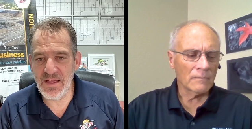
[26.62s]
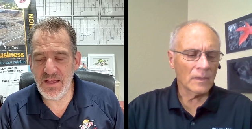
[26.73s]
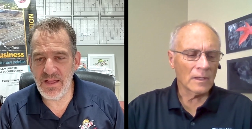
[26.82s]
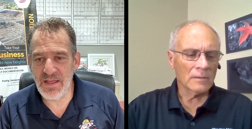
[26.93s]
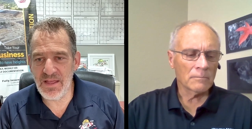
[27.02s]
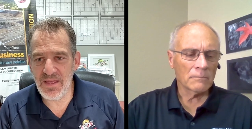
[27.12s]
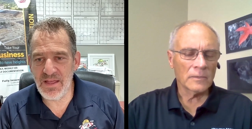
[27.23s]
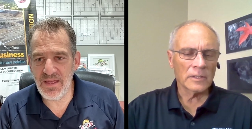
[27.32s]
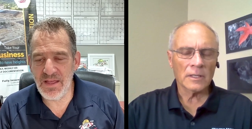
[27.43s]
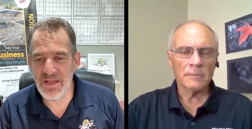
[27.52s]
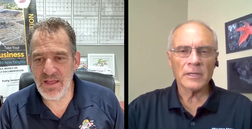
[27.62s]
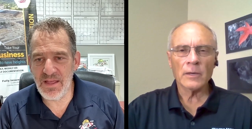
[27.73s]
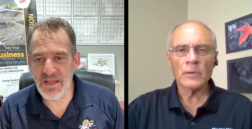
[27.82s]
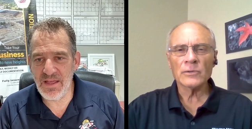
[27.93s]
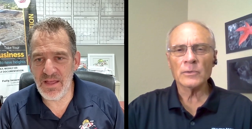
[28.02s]
Speaker 1: the company I
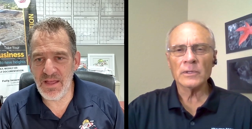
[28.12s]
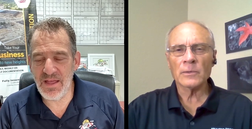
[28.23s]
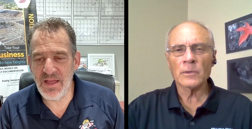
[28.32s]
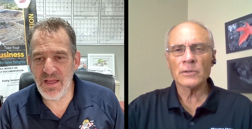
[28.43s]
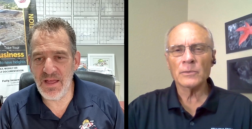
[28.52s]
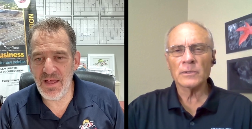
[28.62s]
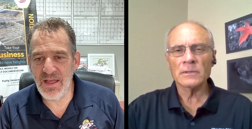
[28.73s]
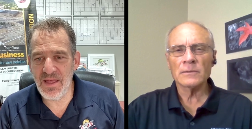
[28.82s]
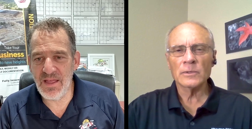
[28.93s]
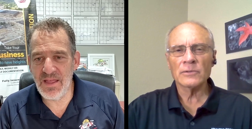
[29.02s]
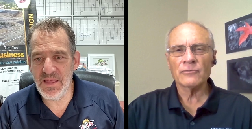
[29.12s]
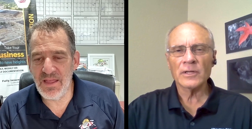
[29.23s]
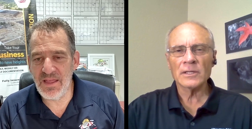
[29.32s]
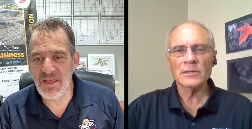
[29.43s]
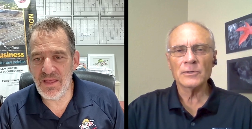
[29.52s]
worked with, I worked with a with a
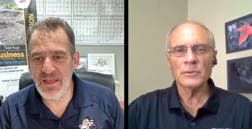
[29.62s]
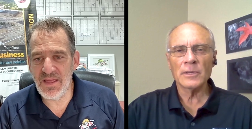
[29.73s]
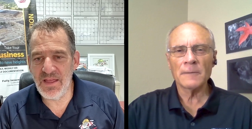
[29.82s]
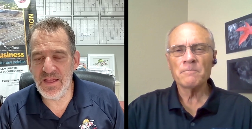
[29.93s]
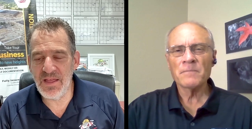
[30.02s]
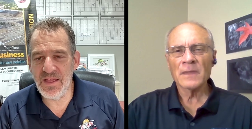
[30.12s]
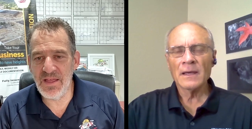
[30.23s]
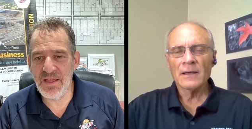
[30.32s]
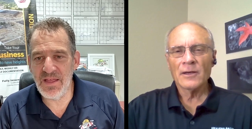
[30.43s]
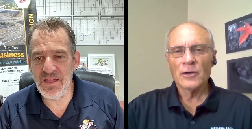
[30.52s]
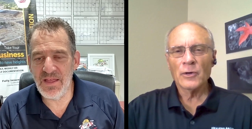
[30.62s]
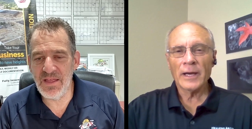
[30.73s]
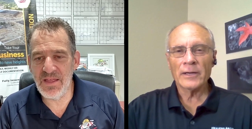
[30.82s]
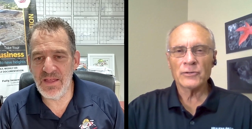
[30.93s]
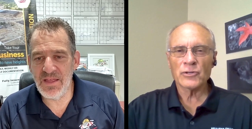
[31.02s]
fellow who um, who
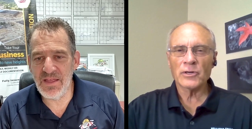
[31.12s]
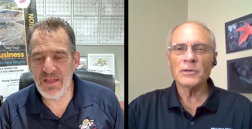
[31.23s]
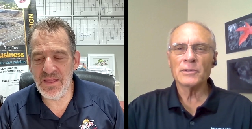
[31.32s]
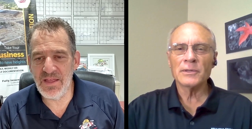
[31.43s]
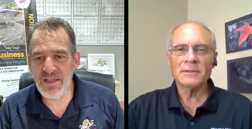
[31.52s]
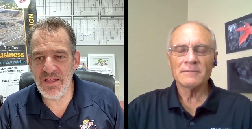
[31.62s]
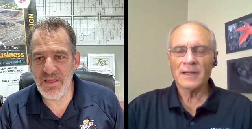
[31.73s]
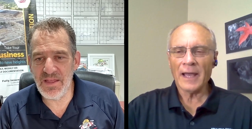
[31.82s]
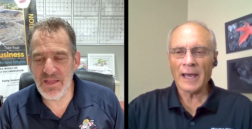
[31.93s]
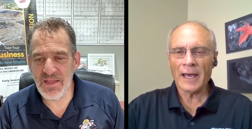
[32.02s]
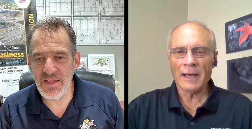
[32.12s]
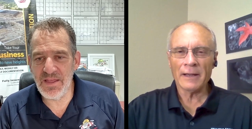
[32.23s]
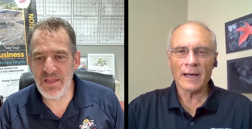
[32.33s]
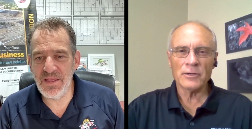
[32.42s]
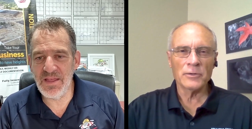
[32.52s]
had a drone, and
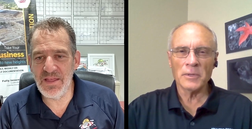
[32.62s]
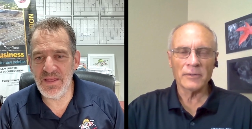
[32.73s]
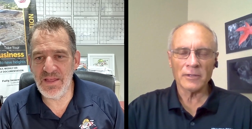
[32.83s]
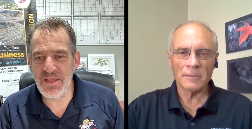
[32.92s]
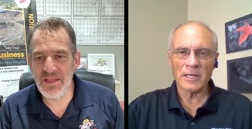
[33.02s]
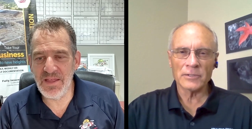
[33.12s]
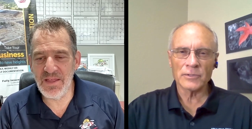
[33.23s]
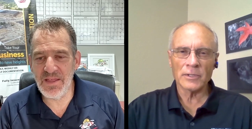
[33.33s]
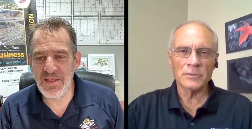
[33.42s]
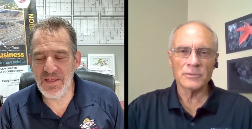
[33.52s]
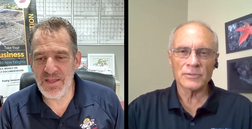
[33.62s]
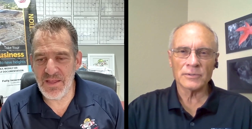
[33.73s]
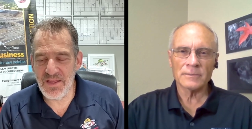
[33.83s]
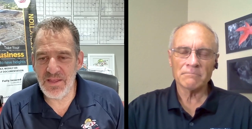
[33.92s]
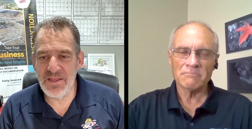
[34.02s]
I knew nothing about drones or